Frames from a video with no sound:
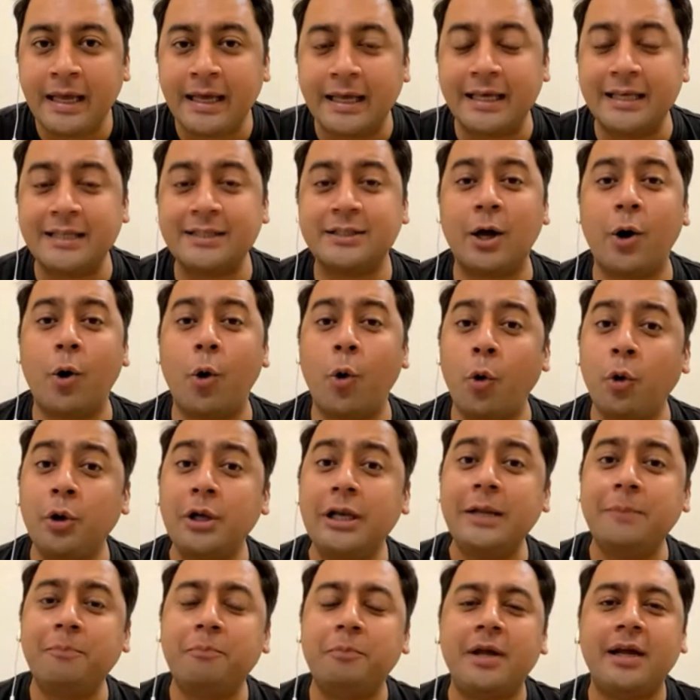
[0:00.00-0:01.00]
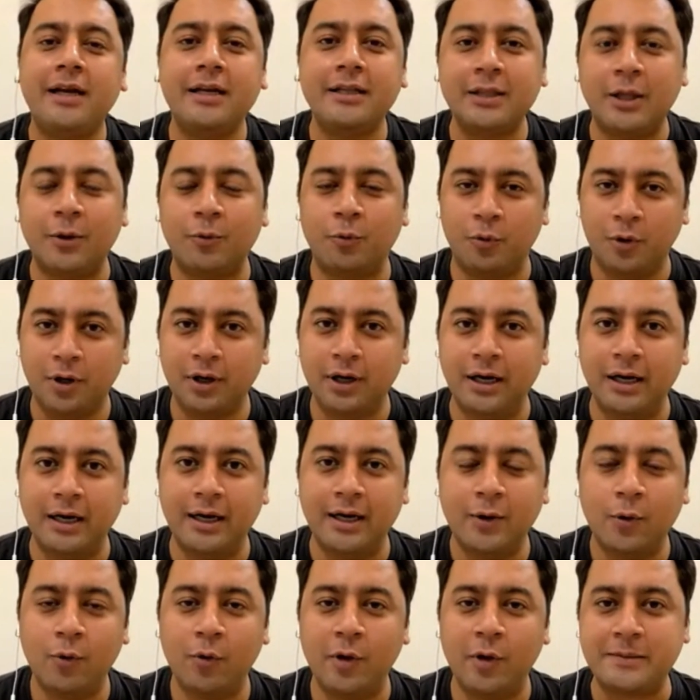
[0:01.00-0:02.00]
He is the only player in the world
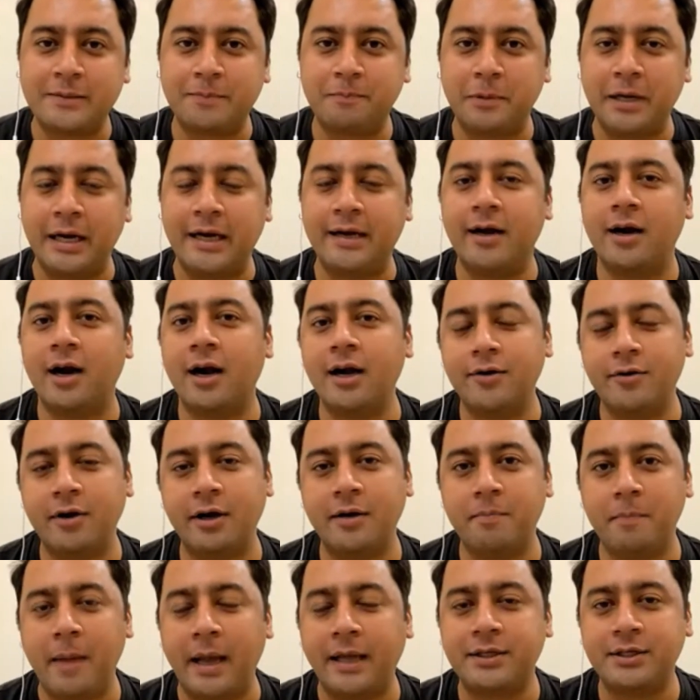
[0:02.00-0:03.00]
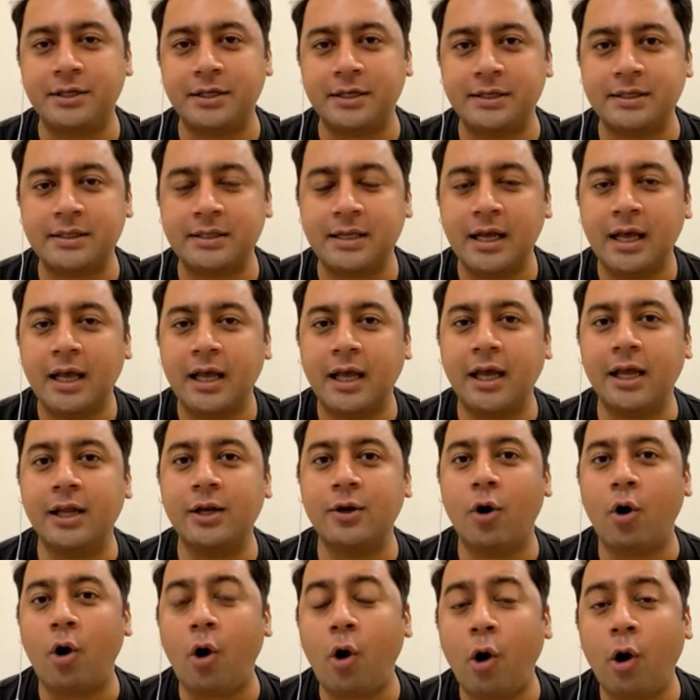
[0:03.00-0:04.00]
who has played 100 matches
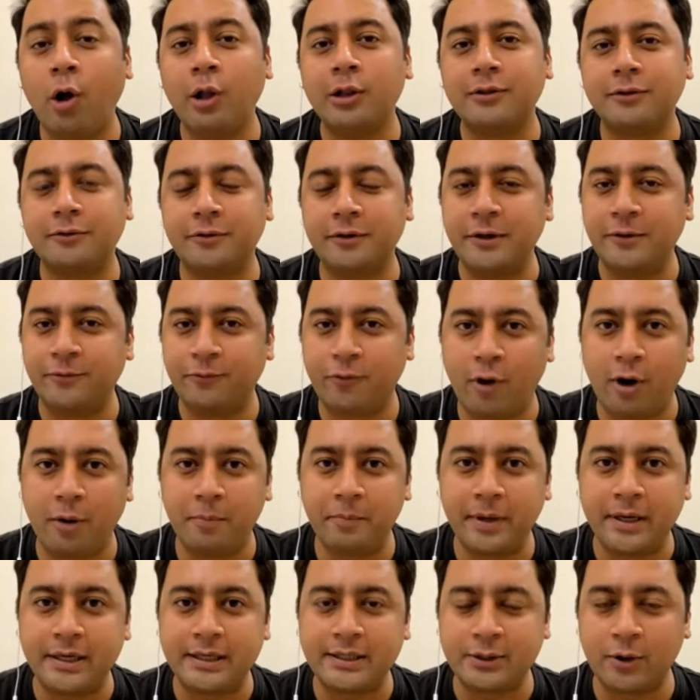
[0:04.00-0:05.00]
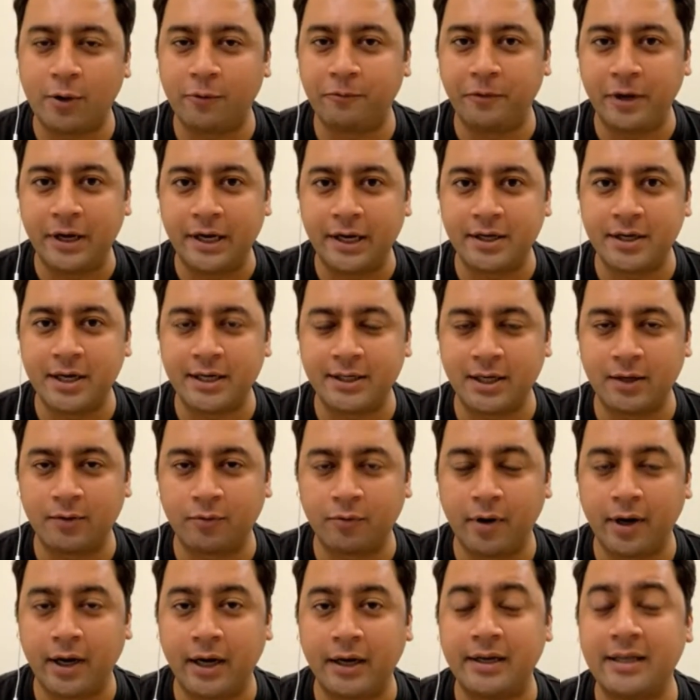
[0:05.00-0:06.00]
in all three formats of international
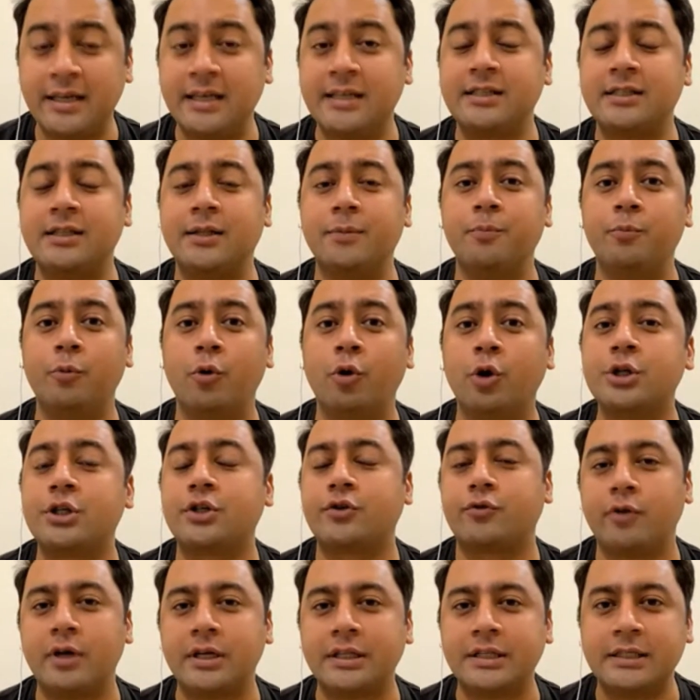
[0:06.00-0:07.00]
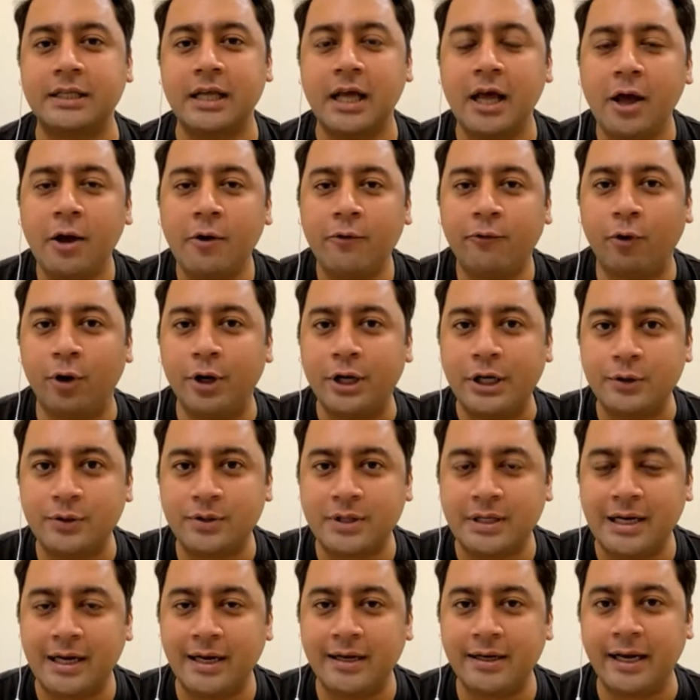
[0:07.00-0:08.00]
cricket. He has the most runs for New
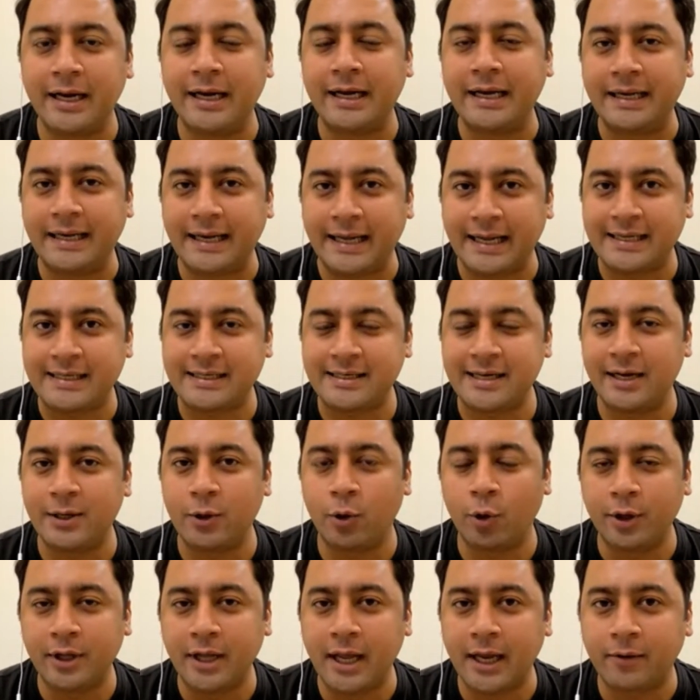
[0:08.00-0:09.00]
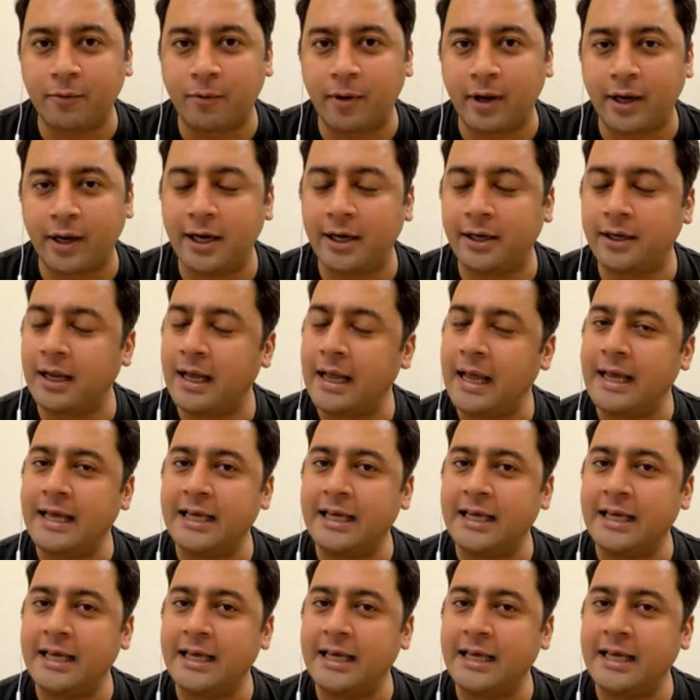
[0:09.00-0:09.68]
Zealand in Test and ODI cricket.